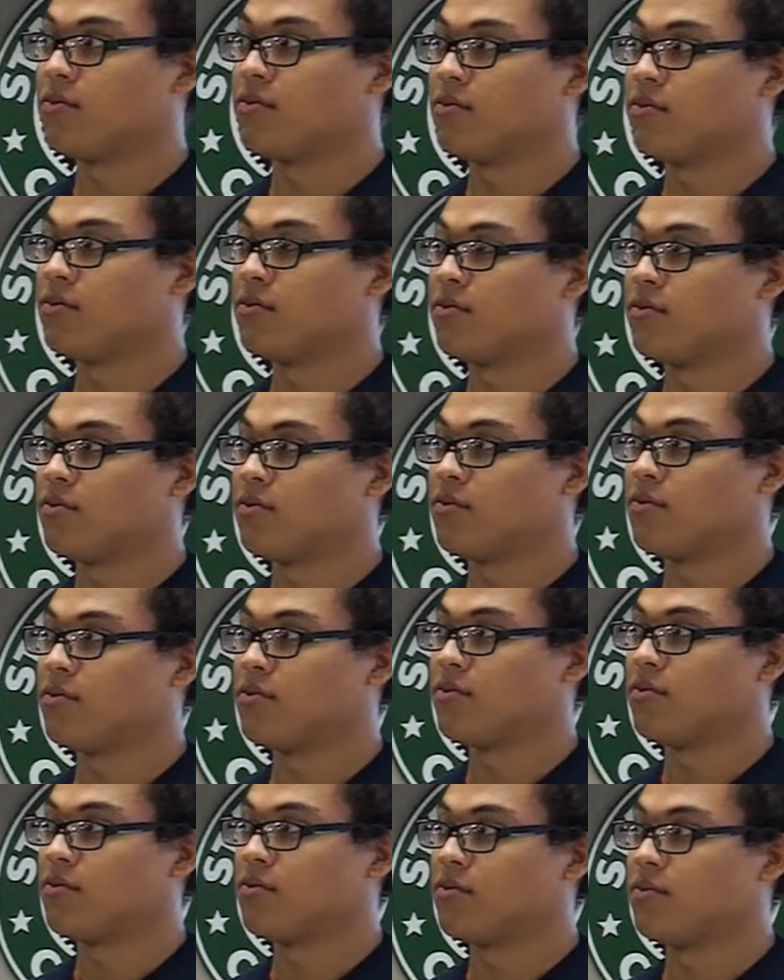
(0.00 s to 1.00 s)

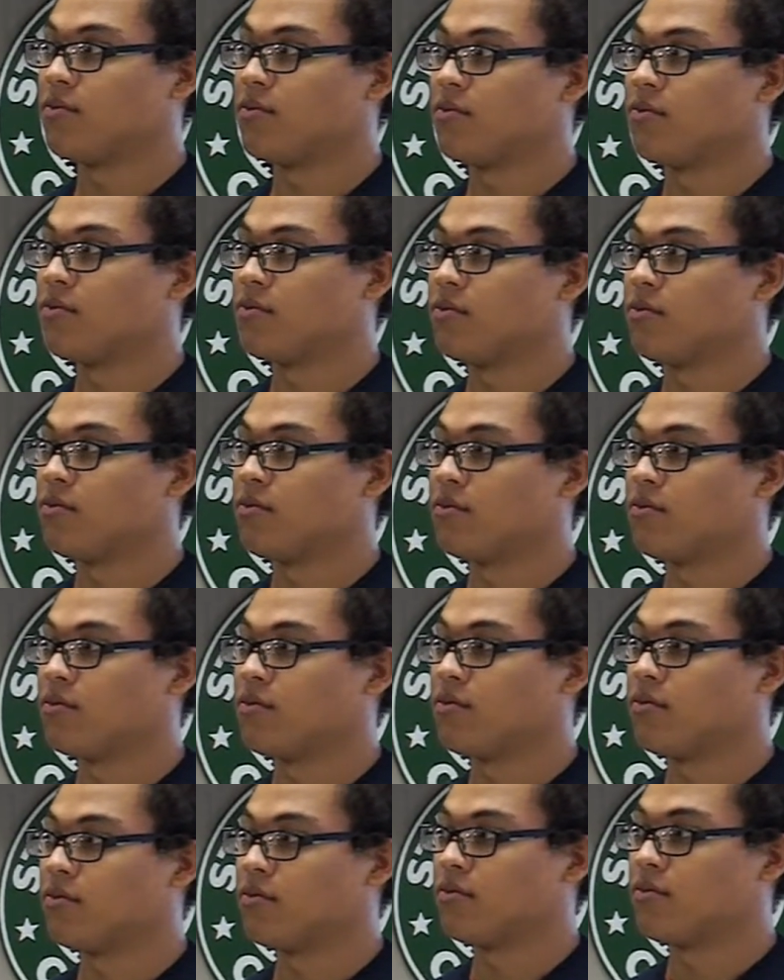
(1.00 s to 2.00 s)

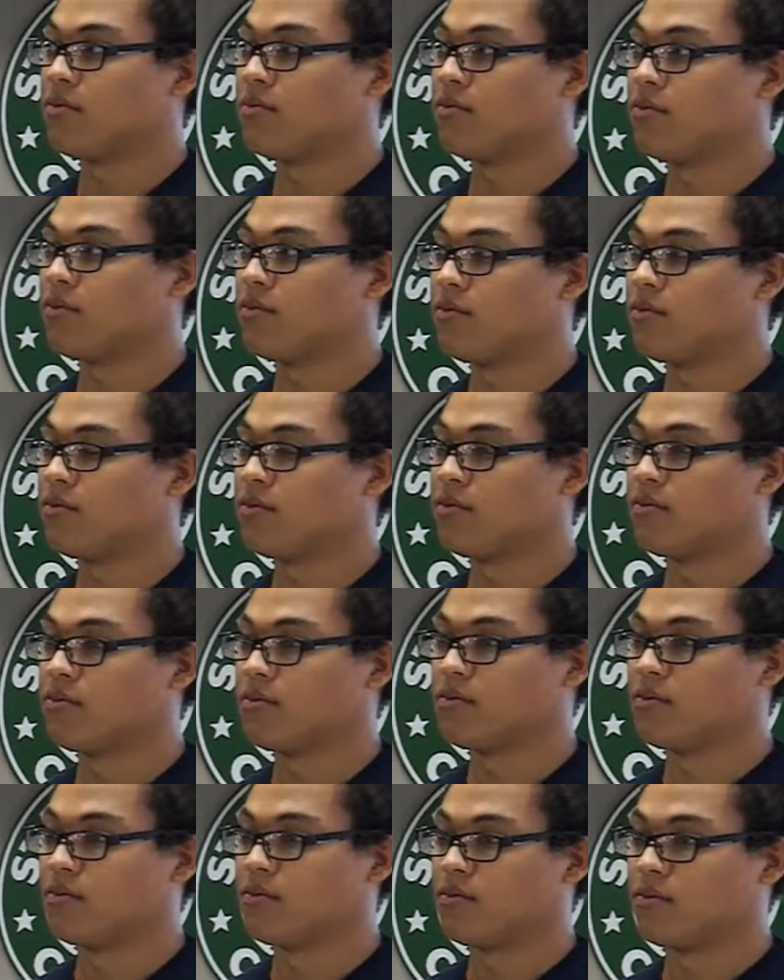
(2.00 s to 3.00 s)

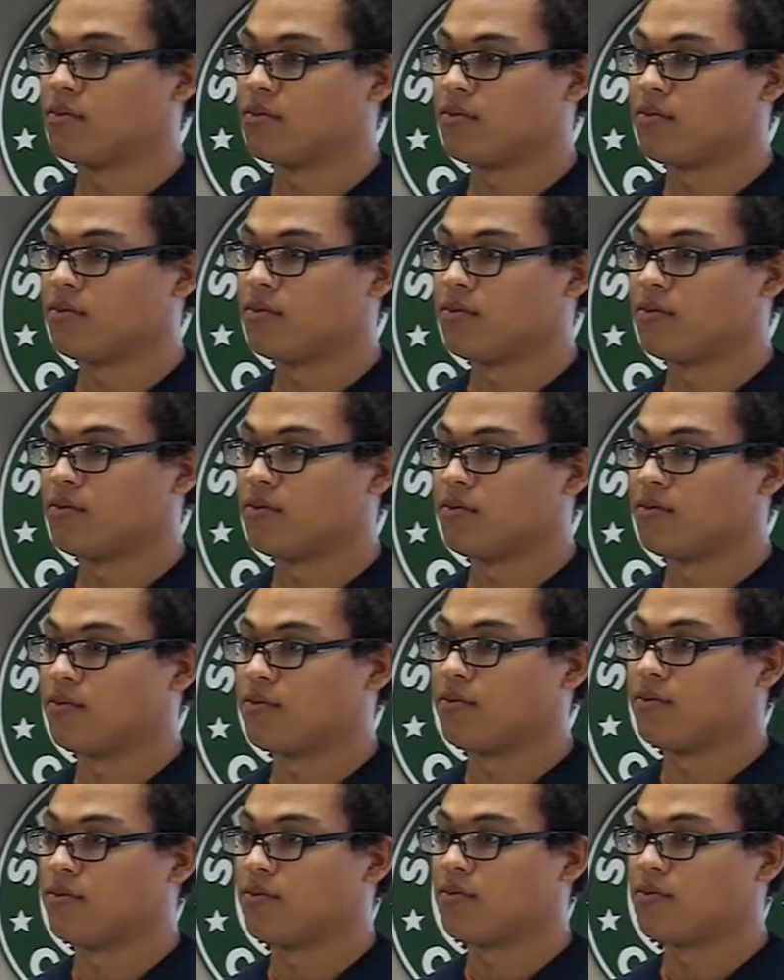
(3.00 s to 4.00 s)

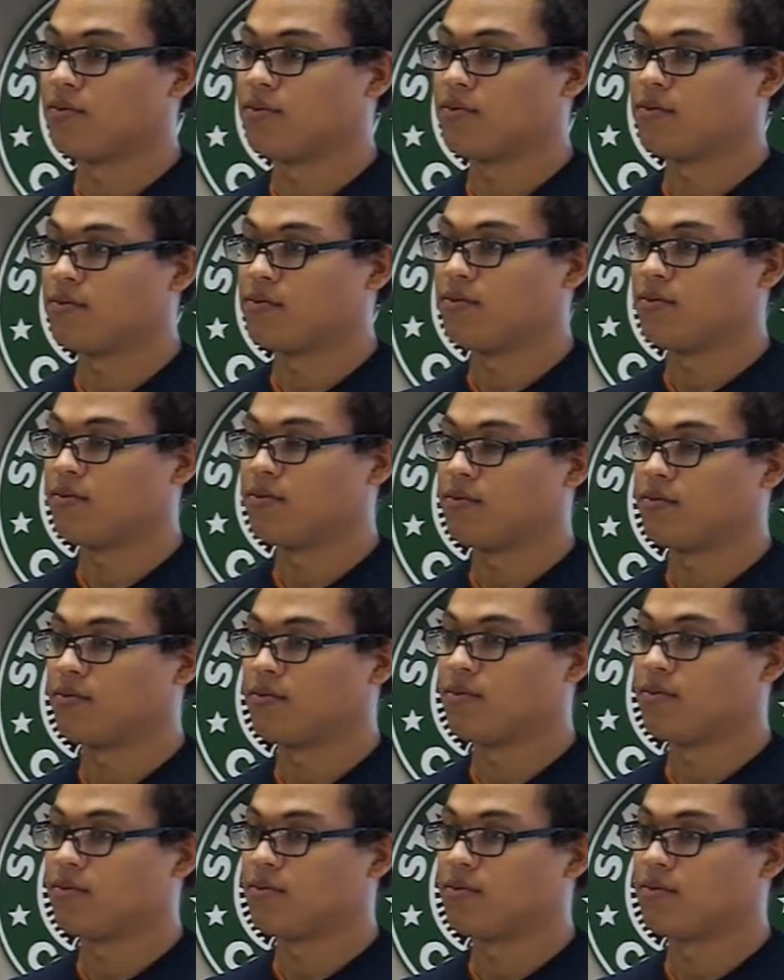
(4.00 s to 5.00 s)

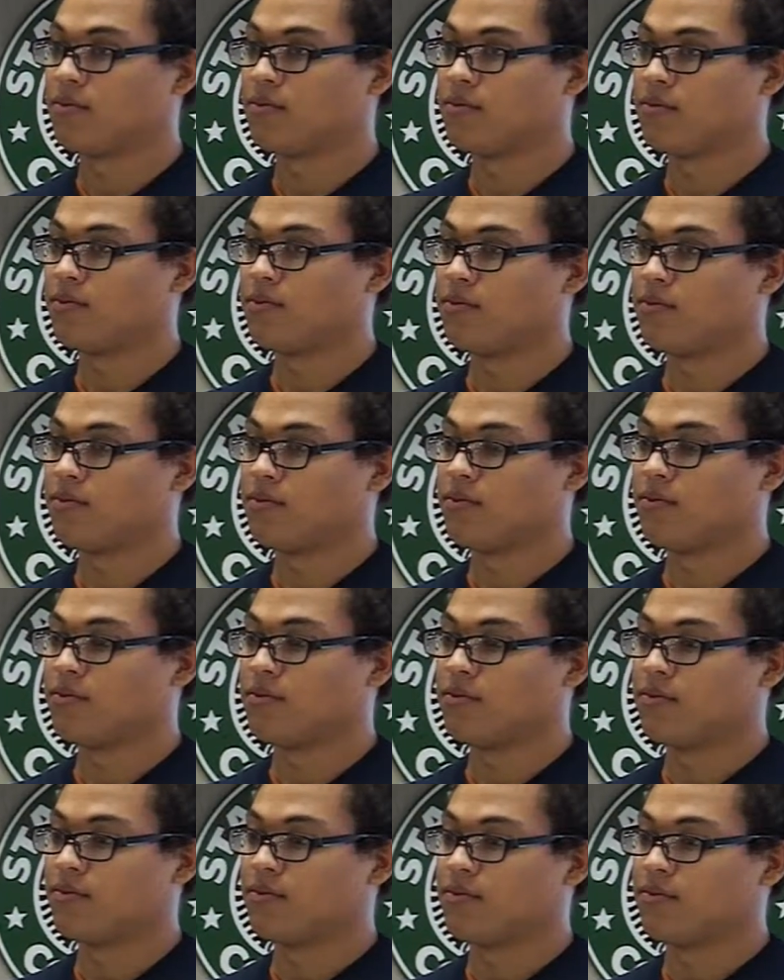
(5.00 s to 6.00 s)

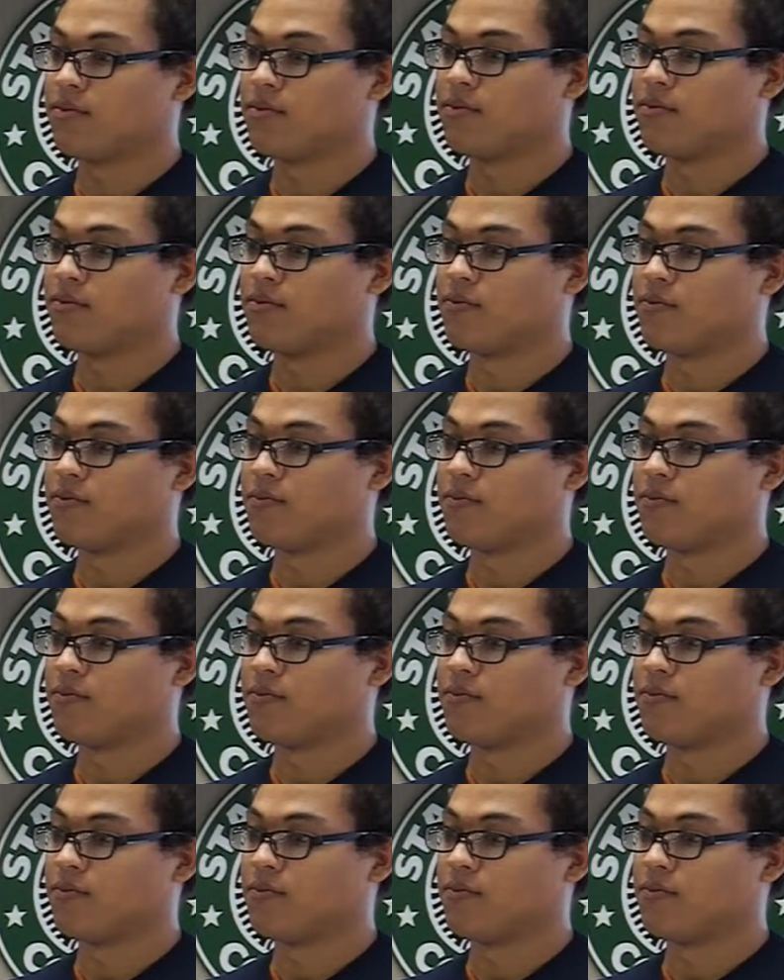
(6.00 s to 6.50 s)
This person isn't speaking.